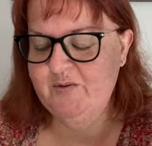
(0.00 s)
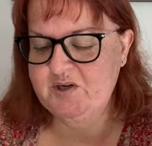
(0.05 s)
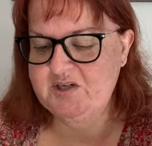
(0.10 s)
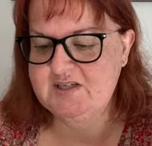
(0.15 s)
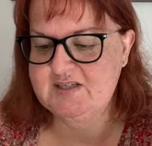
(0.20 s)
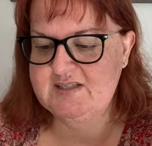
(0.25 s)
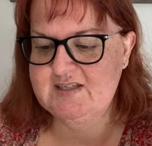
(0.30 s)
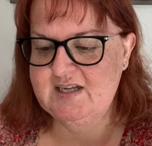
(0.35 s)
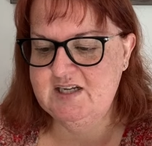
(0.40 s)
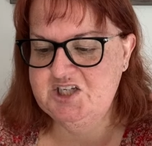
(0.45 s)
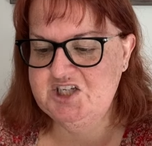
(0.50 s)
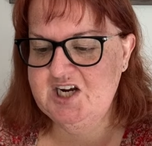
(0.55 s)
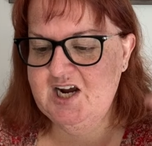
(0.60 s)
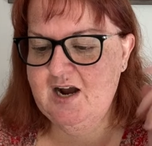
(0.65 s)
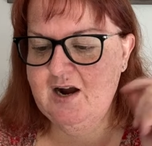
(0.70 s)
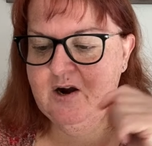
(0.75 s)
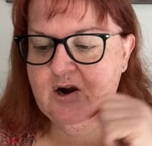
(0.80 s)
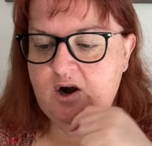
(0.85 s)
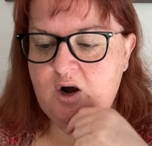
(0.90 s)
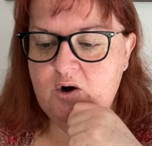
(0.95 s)
which is the
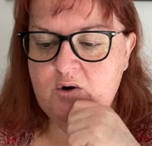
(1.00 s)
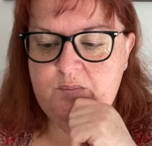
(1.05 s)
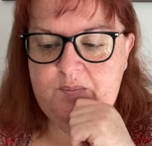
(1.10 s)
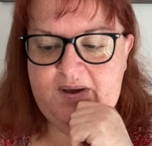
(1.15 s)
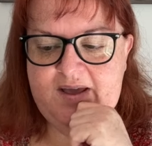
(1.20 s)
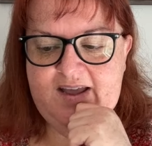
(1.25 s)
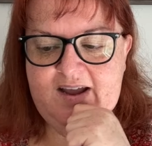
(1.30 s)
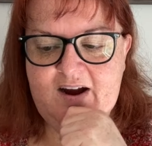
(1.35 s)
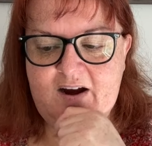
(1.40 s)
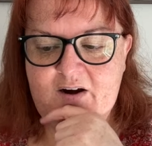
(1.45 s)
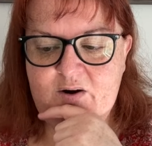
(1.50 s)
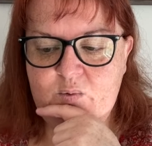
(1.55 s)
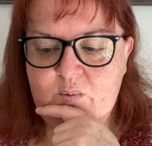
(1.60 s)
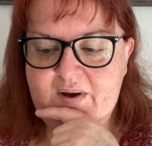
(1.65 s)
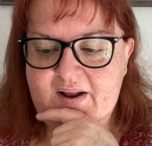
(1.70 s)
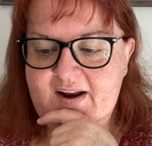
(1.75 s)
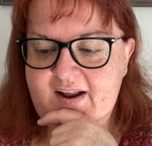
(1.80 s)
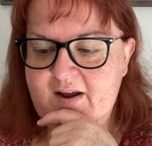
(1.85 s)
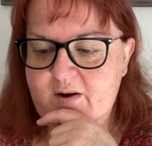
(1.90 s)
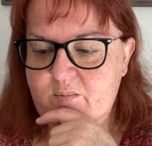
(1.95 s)
charcoal,
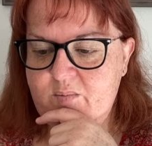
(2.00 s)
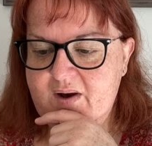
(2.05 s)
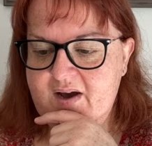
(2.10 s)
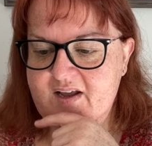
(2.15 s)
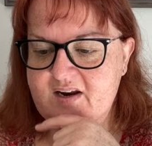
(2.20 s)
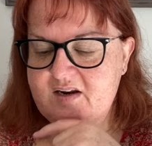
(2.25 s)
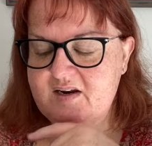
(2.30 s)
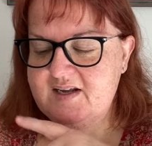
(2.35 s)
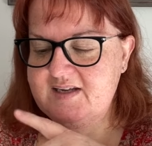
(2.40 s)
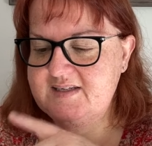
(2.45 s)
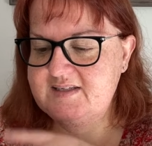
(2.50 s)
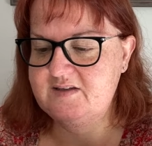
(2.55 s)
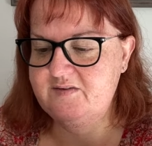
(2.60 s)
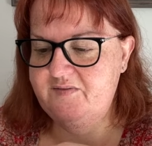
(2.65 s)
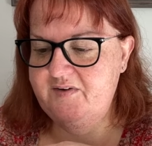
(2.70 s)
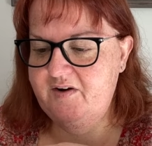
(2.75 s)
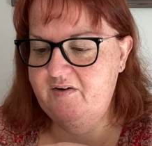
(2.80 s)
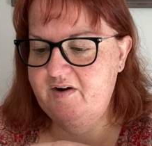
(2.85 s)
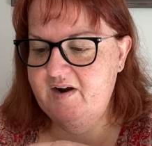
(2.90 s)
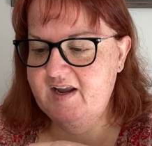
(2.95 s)
PR181 is the
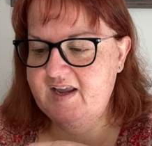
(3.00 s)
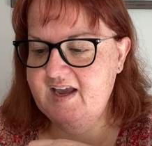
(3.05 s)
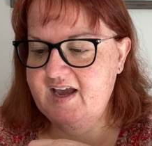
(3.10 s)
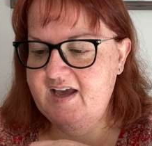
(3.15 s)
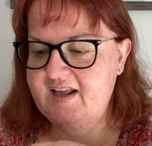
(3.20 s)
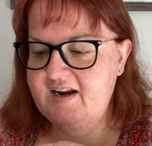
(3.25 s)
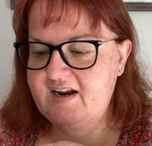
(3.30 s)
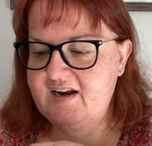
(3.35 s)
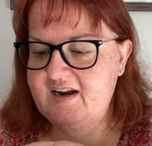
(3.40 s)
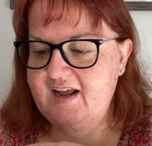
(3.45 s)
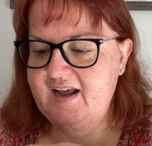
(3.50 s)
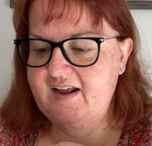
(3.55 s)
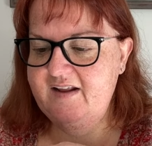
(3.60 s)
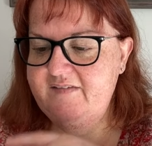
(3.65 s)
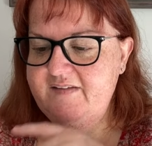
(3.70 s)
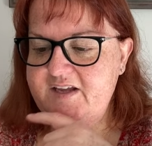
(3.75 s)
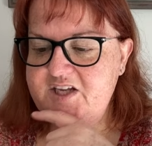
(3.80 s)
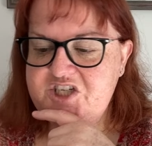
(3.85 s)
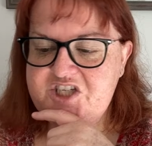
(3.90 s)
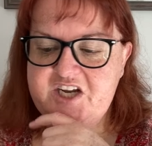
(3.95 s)
variegated, and
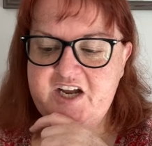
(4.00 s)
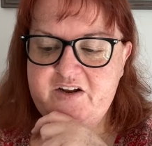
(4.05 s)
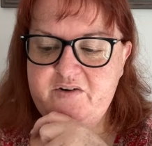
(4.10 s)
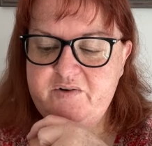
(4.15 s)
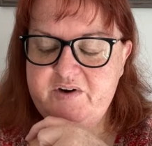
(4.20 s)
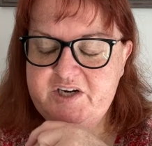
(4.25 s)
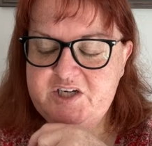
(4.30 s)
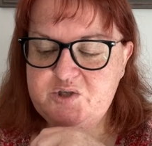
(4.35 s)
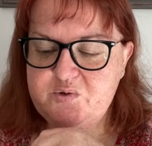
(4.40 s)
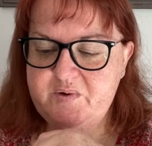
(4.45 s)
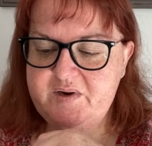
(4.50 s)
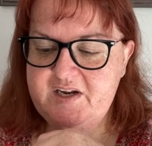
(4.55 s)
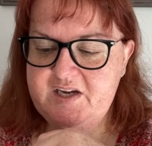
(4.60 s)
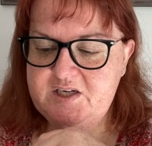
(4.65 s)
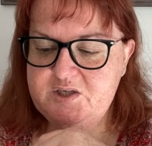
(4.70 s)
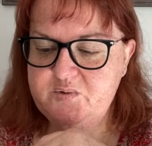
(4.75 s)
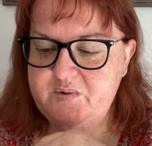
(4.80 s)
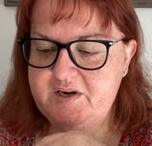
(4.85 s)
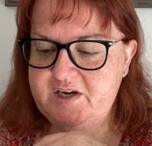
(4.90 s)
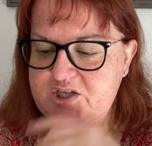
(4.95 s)
then January
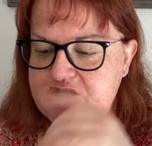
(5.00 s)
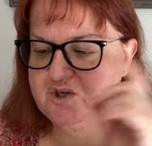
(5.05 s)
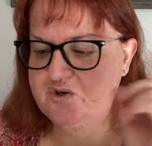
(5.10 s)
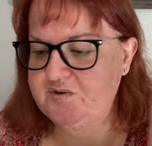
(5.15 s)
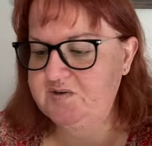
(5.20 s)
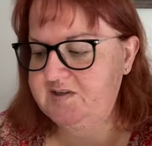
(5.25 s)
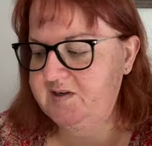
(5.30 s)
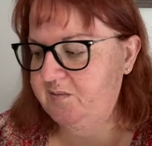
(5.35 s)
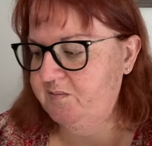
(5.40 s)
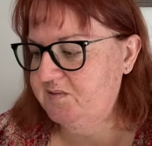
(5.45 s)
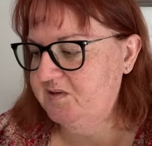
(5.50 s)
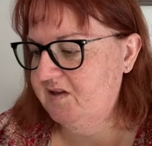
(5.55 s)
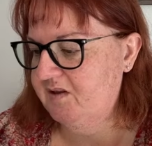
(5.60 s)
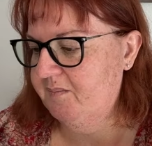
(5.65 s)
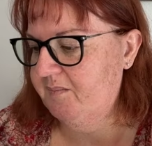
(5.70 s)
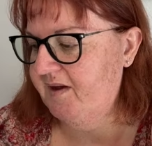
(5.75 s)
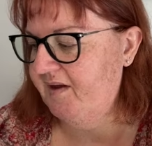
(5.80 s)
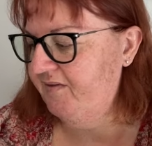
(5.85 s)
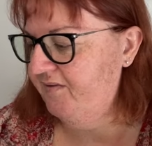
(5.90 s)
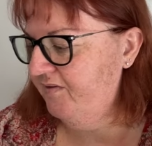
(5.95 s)
2022 silks of the
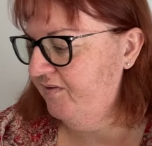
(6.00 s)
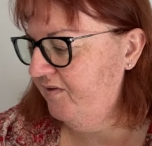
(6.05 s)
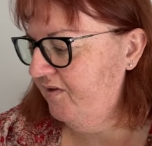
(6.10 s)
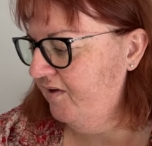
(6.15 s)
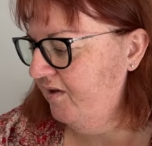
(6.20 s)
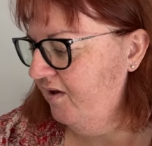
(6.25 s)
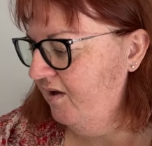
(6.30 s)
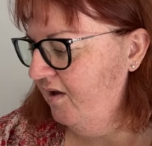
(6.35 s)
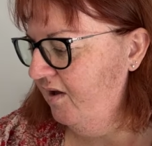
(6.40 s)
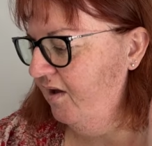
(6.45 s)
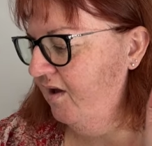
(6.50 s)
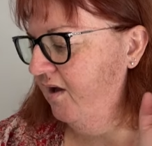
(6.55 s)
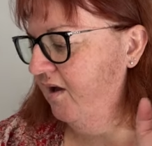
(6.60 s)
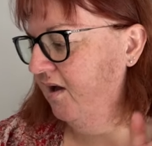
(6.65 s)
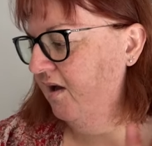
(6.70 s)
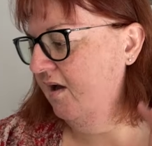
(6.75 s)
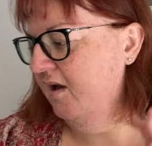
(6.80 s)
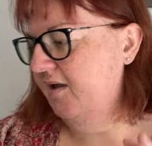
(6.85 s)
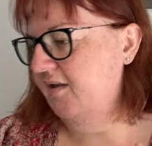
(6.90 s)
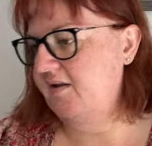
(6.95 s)
month
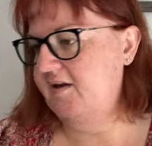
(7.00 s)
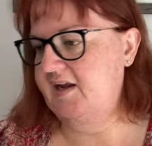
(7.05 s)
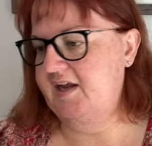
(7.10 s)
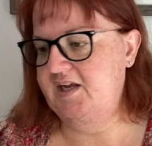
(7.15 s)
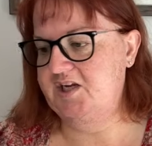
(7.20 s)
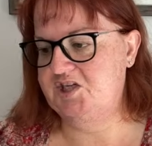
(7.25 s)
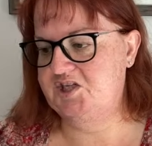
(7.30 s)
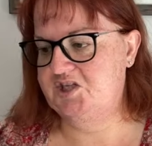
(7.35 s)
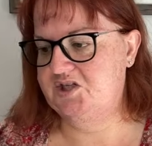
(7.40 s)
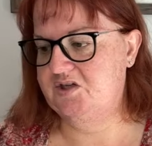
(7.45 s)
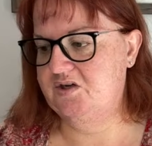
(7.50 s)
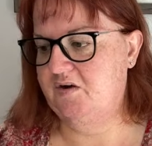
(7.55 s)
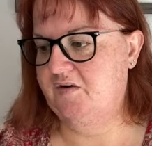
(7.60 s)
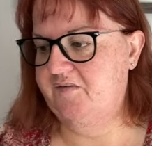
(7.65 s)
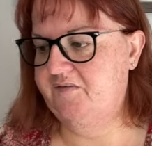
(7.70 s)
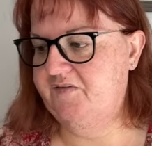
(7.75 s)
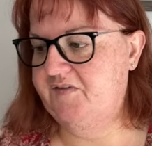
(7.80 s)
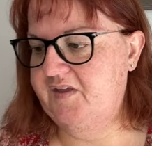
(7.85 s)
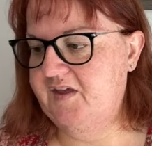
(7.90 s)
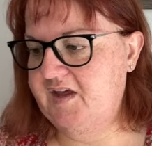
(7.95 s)
in each
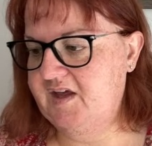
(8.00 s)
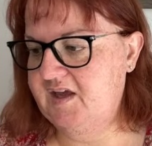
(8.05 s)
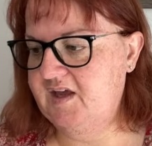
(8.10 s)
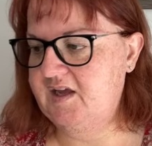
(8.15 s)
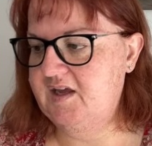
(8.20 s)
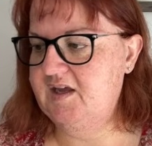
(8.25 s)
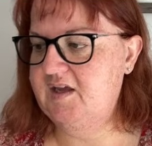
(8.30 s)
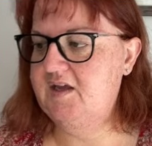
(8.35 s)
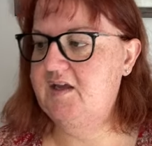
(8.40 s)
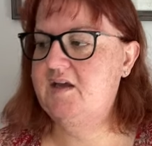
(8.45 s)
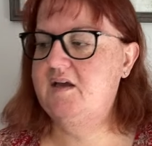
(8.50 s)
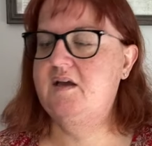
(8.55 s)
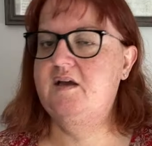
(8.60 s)
of the